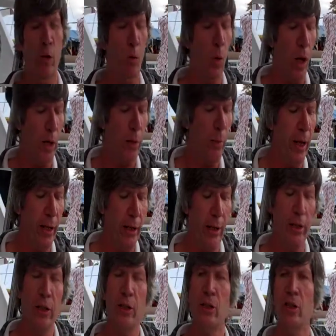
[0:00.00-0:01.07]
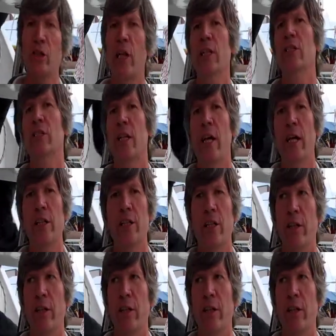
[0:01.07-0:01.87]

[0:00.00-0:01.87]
water makers, gensets,